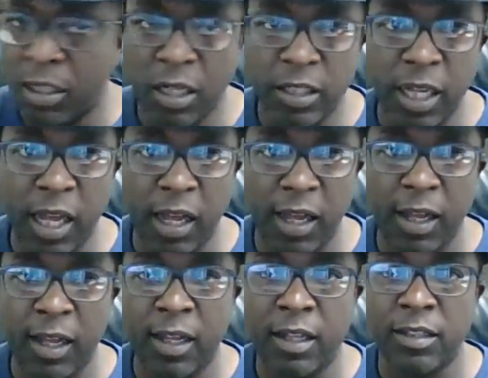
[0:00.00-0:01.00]
gonna
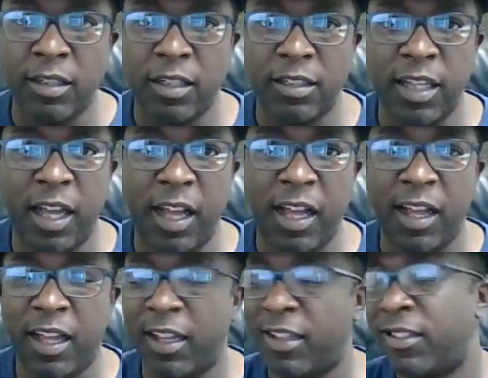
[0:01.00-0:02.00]
die. You're gonna
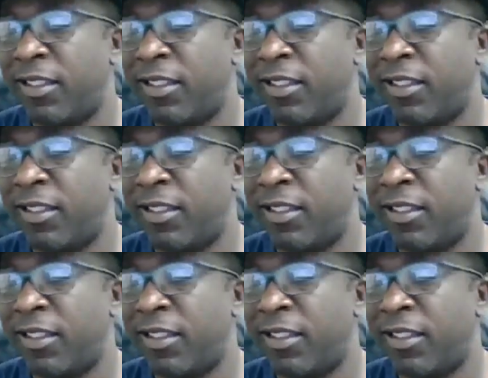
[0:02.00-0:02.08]
die.